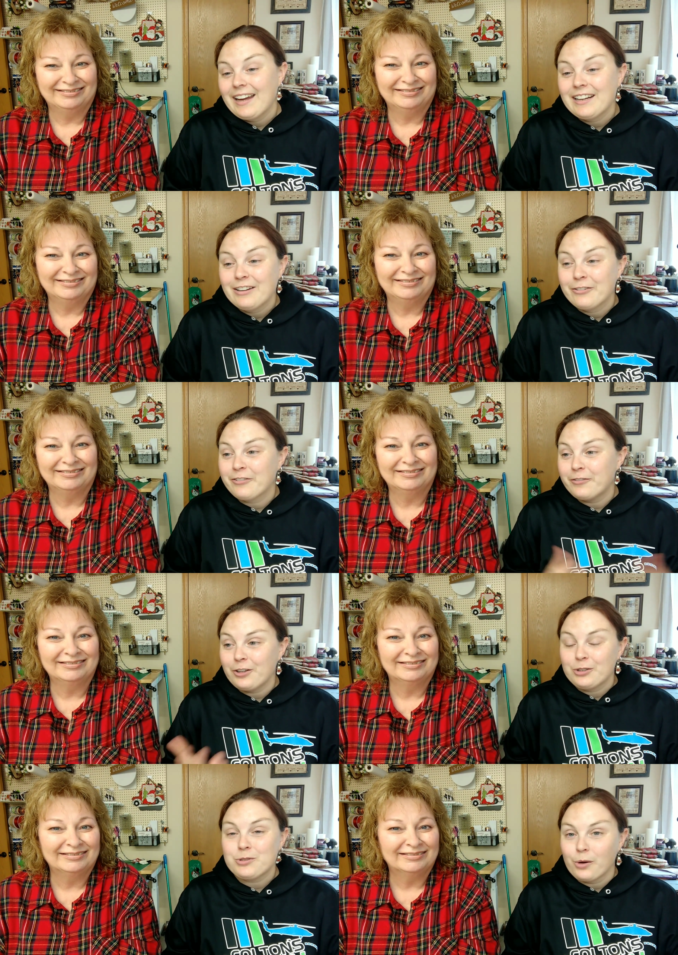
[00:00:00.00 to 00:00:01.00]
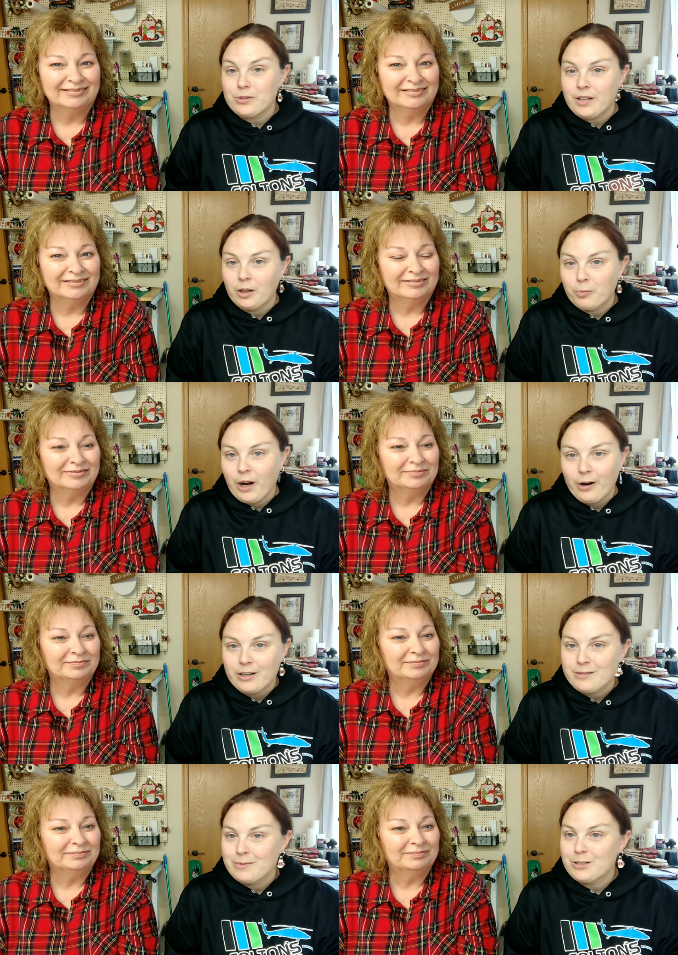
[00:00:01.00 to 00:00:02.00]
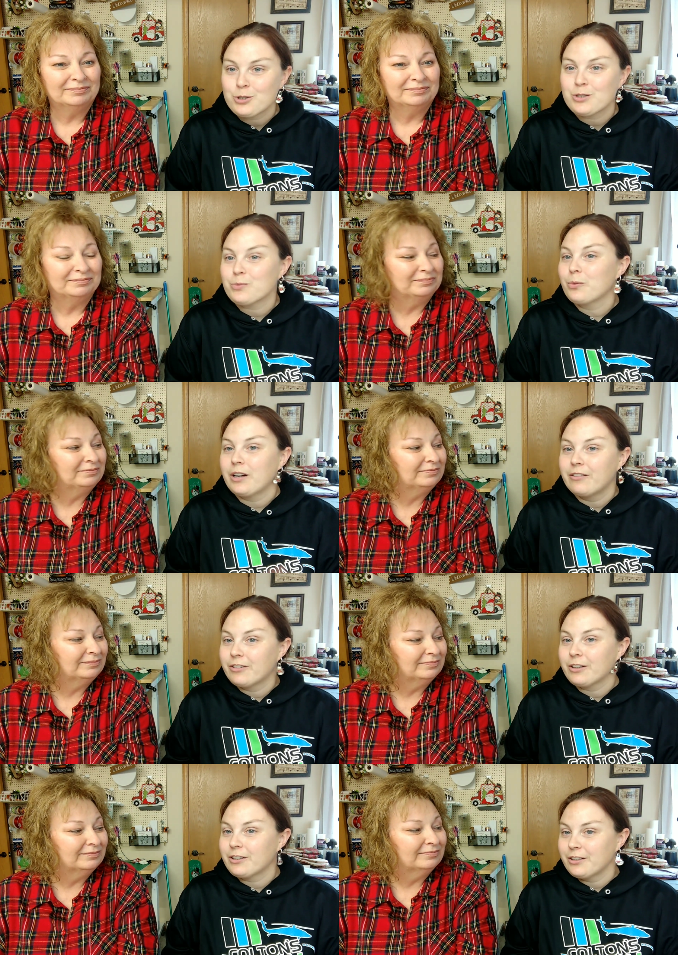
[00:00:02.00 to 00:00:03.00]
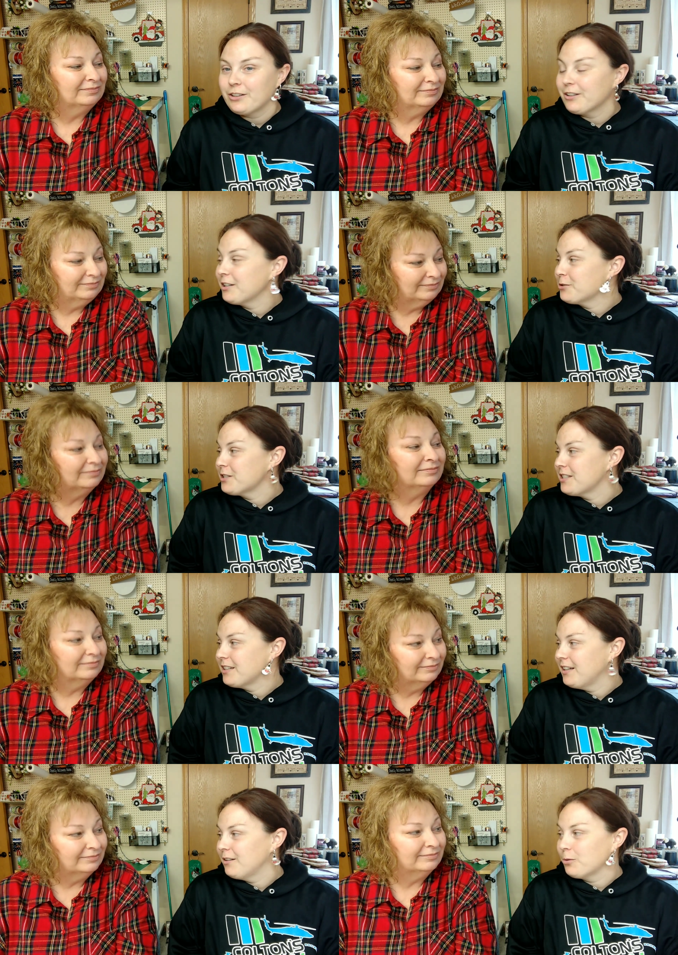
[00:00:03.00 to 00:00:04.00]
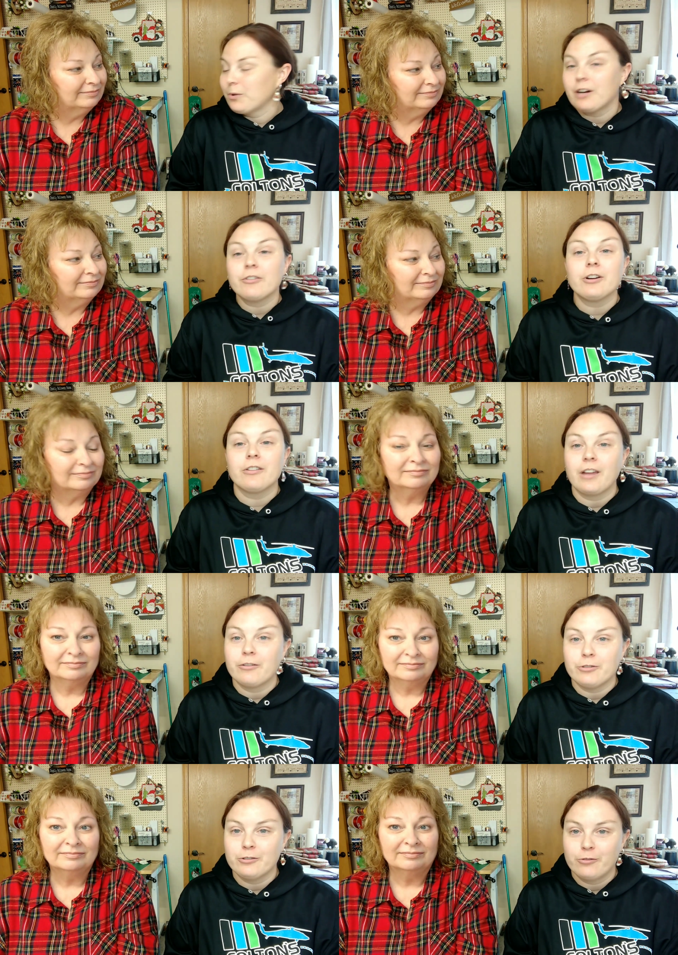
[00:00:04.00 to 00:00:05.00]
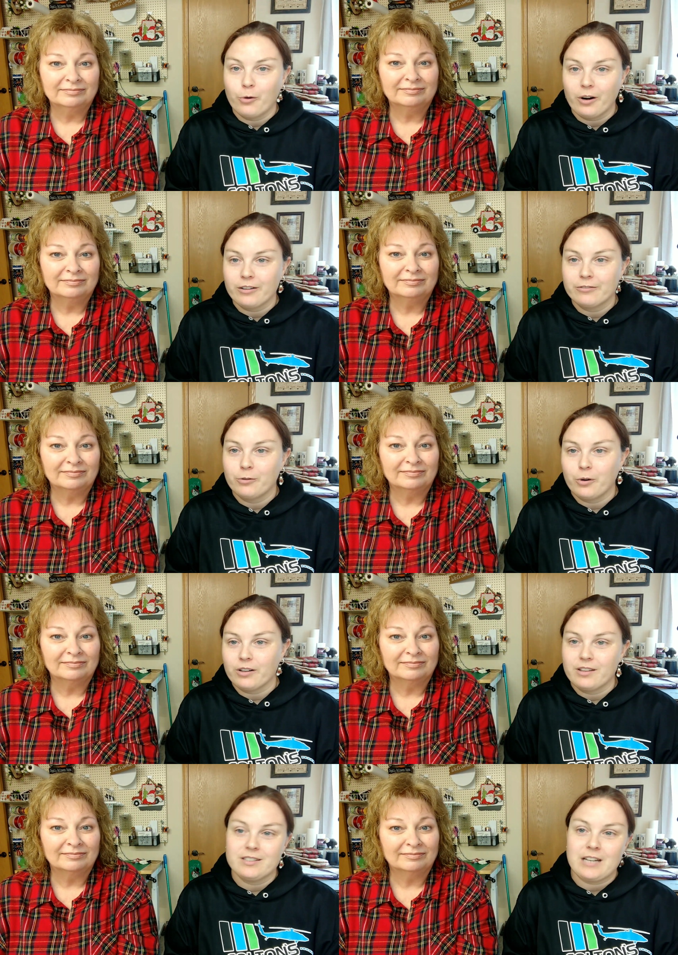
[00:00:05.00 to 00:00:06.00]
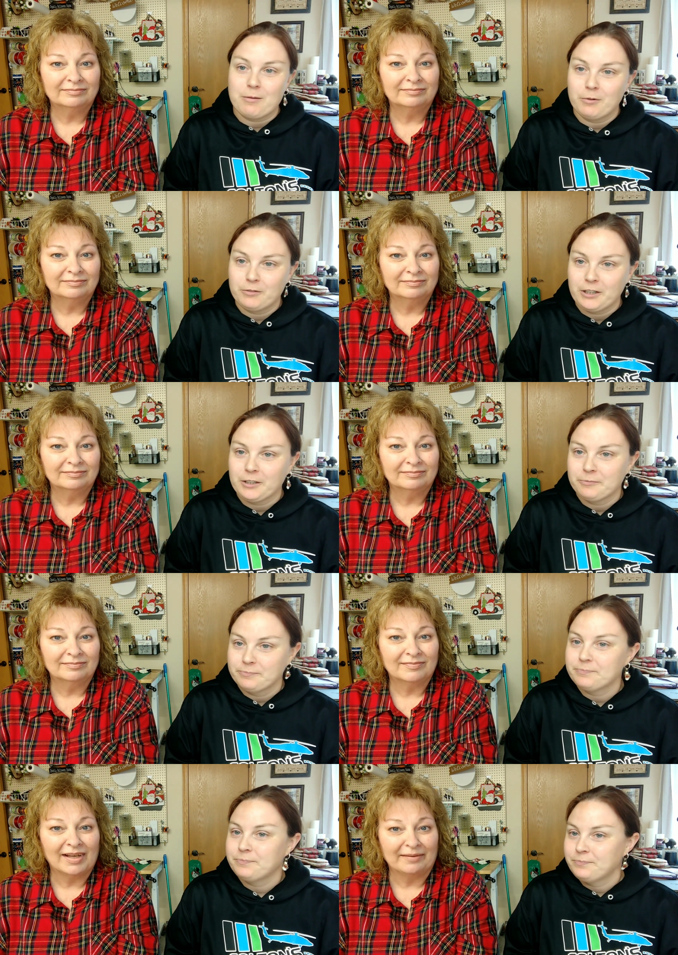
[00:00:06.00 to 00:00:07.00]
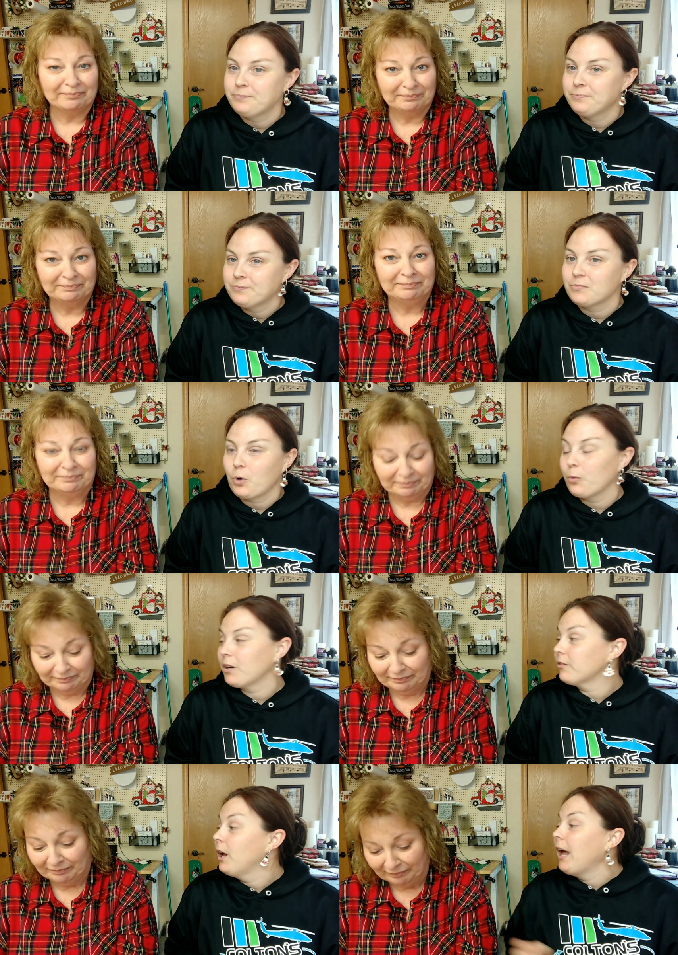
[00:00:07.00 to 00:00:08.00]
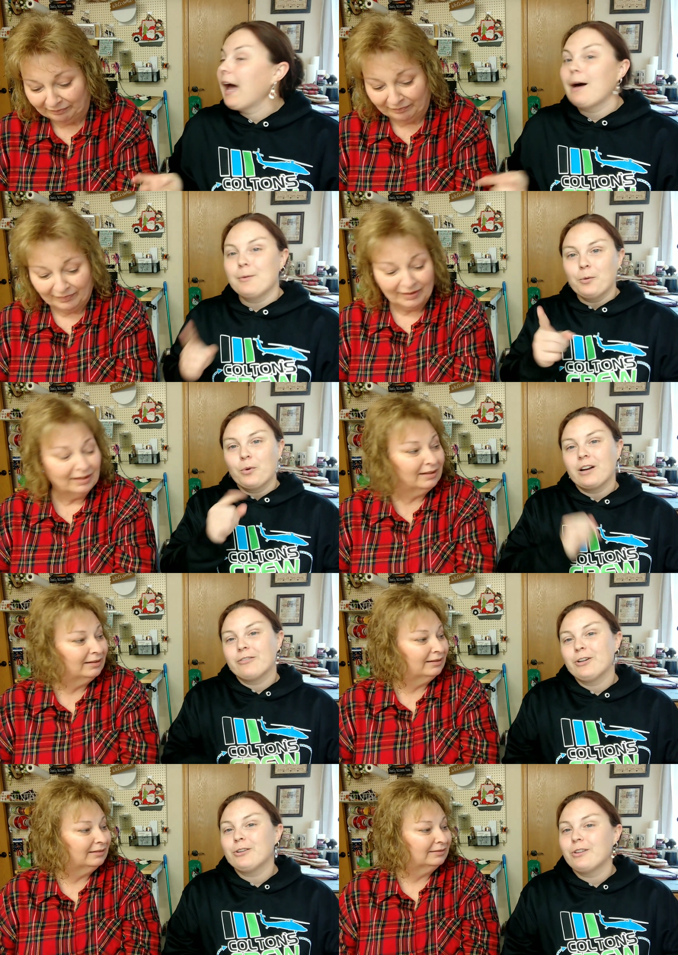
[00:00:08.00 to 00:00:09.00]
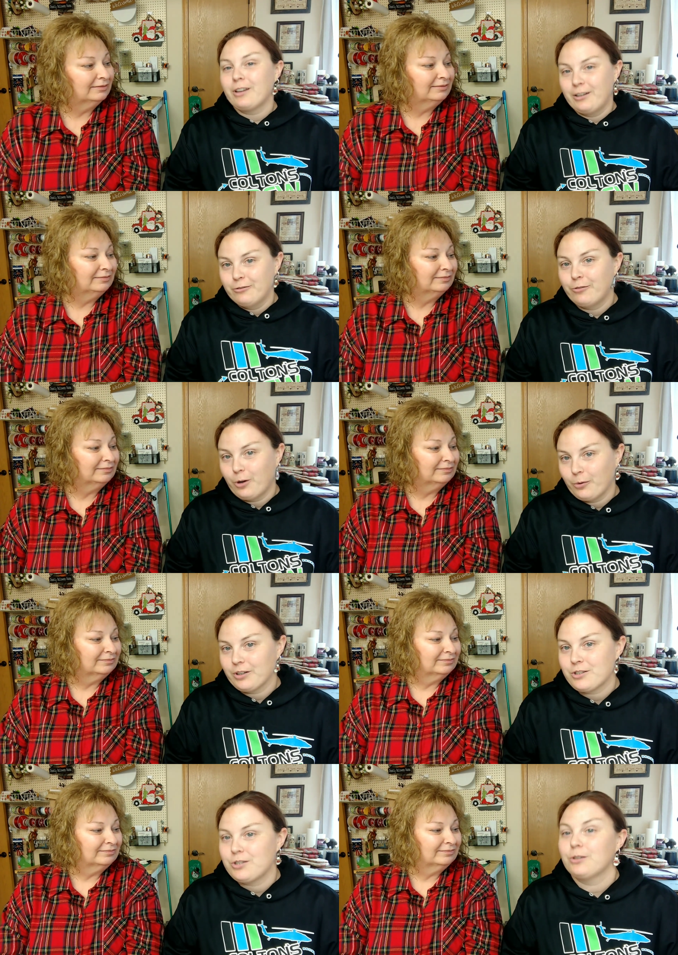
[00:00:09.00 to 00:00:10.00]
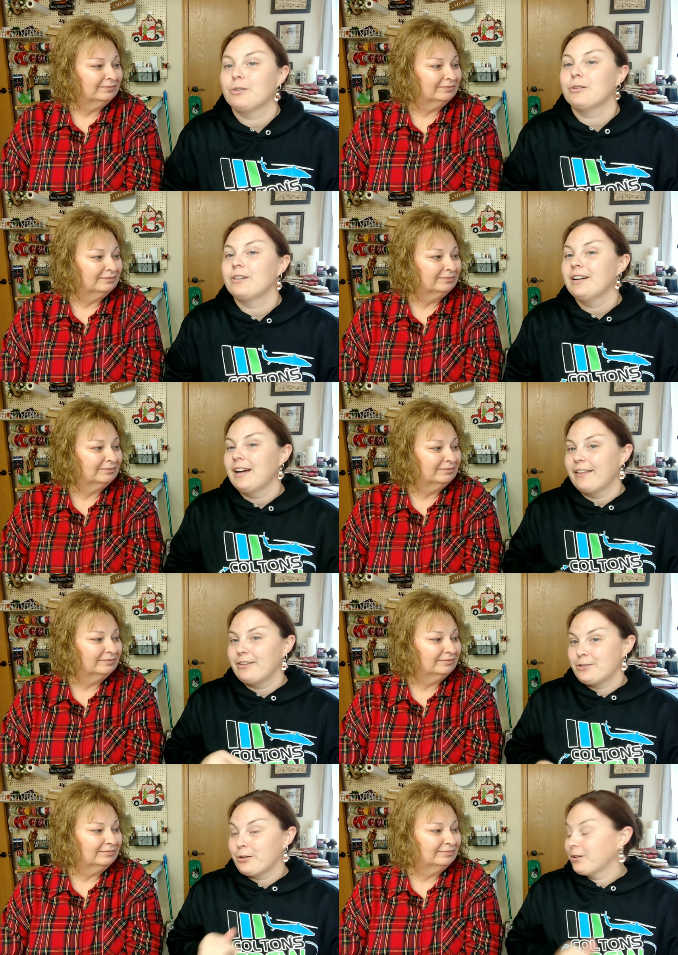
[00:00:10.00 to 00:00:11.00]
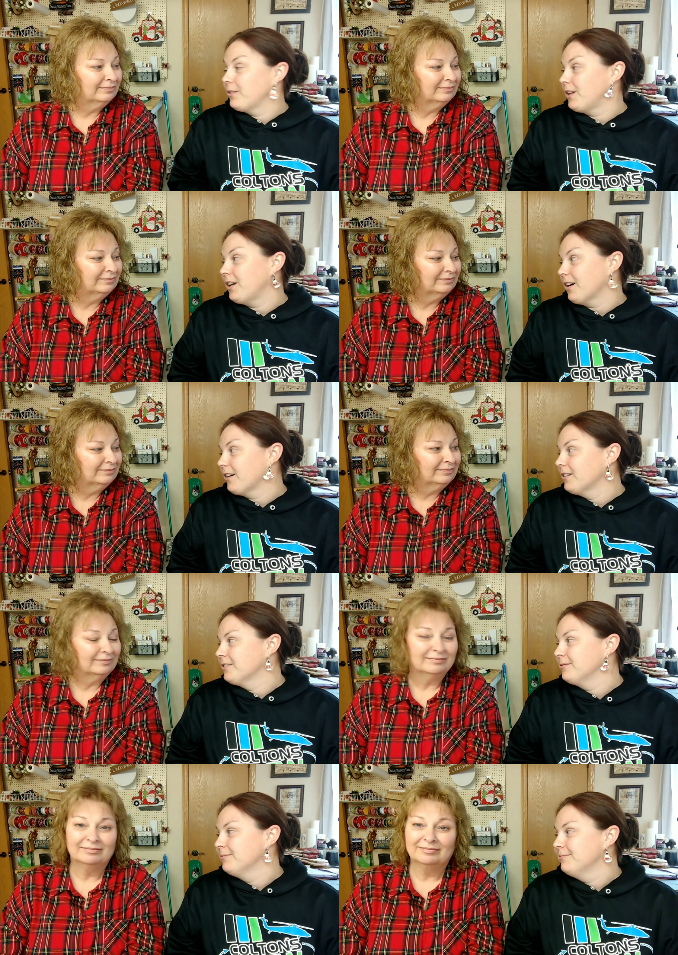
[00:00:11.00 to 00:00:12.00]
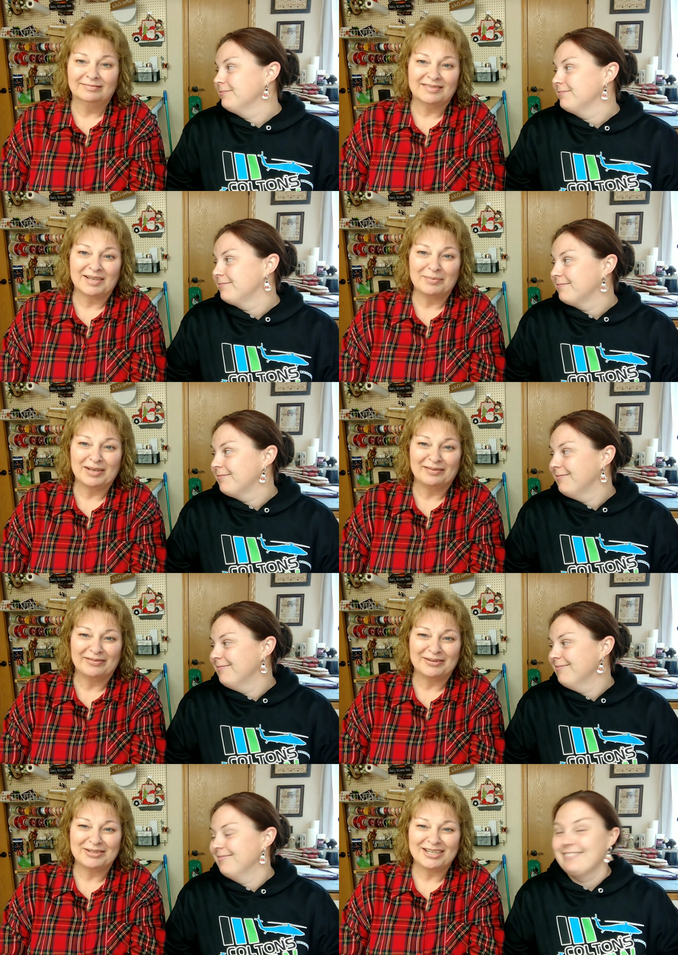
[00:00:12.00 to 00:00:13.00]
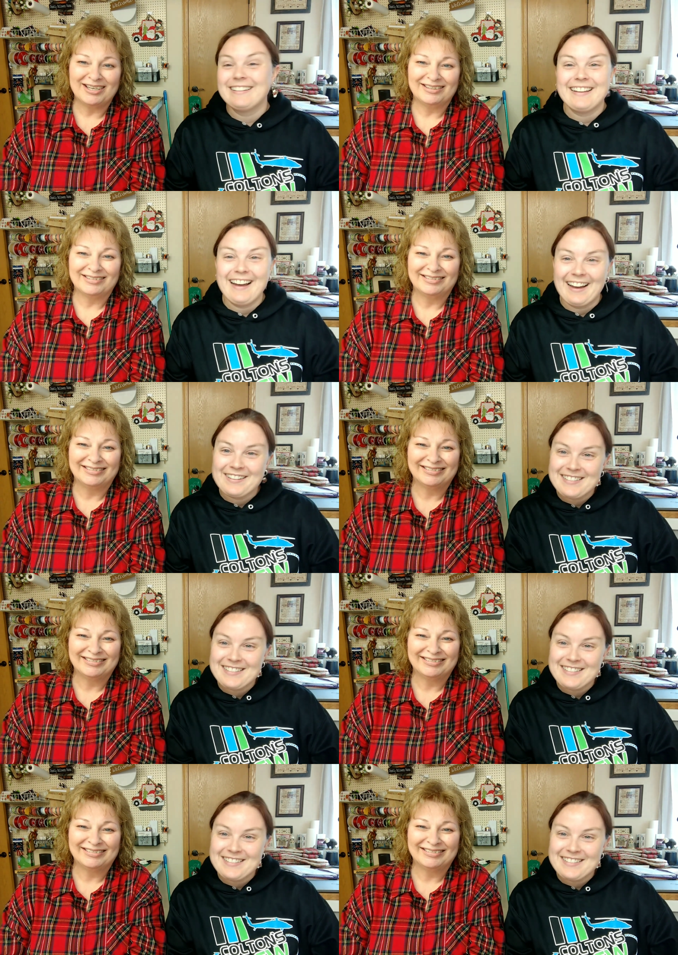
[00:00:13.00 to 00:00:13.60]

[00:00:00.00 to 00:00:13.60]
Speaker 1: And if you don't celebrate Christmas, just whatever you're interested in or whatever you're thankful for for this time of year. Yeah. Or whatever, how about whatever you're looking forward to at the turn of the year.
Speaker 2: Is anybody confused
Speaker 1: yet? Yeah,